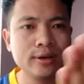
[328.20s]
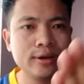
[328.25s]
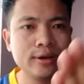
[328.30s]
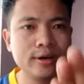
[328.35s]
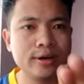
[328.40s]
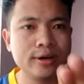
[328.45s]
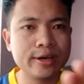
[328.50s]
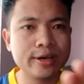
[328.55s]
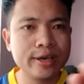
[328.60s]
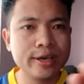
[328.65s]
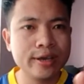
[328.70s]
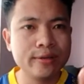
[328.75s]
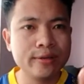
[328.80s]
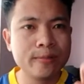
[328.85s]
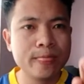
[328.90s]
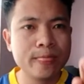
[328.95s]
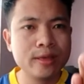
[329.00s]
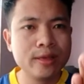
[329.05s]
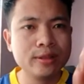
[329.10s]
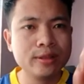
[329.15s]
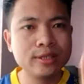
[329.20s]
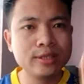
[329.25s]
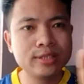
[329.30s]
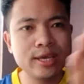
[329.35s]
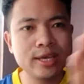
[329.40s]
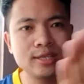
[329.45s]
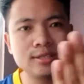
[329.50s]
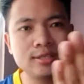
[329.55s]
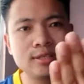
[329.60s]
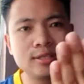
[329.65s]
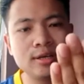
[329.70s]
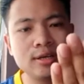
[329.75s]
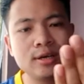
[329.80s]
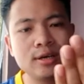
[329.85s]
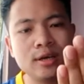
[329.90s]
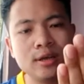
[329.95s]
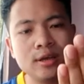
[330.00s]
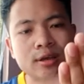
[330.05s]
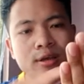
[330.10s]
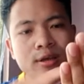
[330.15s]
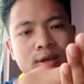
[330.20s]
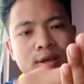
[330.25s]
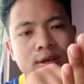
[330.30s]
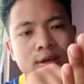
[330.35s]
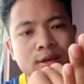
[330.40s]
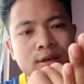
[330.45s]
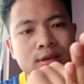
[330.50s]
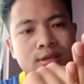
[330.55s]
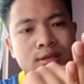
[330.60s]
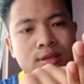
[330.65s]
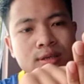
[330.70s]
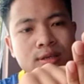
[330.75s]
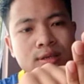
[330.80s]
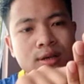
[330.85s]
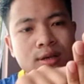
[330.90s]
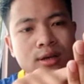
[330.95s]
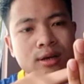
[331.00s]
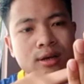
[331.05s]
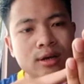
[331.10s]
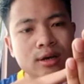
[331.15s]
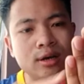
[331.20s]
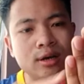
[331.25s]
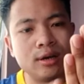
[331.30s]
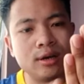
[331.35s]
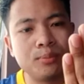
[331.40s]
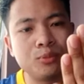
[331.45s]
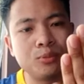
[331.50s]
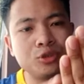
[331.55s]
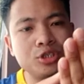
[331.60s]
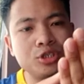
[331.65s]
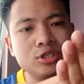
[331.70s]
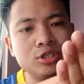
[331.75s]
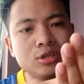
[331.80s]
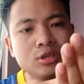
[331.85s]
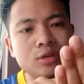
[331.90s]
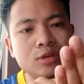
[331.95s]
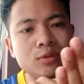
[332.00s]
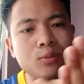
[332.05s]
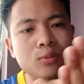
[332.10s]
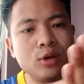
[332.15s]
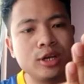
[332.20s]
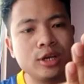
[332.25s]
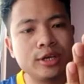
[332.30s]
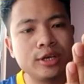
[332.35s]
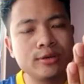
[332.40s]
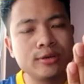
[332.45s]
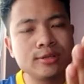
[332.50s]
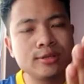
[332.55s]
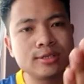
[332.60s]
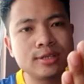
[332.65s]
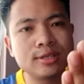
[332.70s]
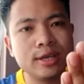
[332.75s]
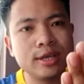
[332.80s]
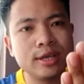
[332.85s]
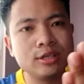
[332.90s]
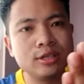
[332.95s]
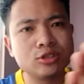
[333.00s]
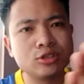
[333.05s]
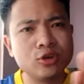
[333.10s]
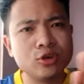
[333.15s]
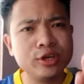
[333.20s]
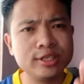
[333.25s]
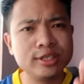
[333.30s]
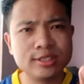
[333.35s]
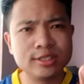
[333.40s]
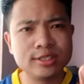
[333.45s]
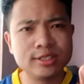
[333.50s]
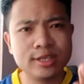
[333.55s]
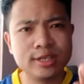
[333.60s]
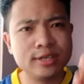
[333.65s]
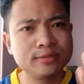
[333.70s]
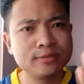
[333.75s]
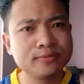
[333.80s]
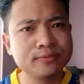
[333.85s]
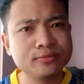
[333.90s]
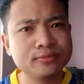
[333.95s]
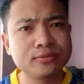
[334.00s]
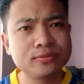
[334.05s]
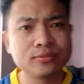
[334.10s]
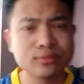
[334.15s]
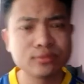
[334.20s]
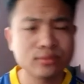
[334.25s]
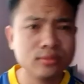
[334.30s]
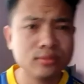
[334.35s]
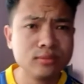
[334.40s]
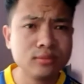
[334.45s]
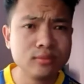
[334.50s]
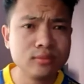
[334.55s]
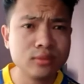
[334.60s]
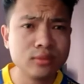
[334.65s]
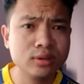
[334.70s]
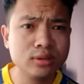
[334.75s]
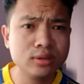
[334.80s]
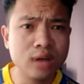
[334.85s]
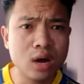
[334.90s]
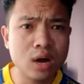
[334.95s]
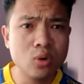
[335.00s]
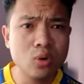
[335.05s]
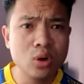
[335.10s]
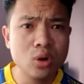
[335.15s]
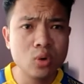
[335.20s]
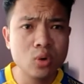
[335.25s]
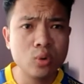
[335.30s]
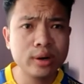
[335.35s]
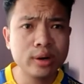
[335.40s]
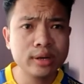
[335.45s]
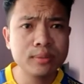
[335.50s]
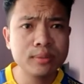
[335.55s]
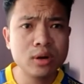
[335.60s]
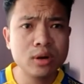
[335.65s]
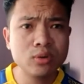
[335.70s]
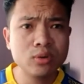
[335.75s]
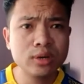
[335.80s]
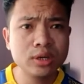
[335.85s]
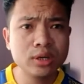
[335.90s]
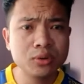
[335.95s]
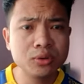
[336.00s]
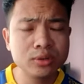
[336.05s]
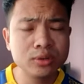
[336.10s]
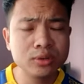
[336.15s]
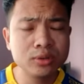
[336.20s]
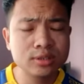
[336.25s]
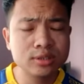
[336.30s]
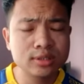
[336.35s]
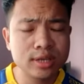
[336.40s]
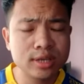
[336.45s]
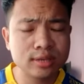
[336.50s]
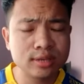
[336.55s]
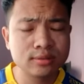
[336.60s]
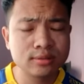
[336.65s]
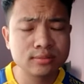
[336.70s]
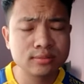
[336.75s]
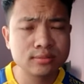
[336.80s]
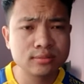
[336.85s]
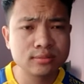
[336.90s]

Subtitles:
Okay, this is the position of the molecules in solid state. Now what about liquid state?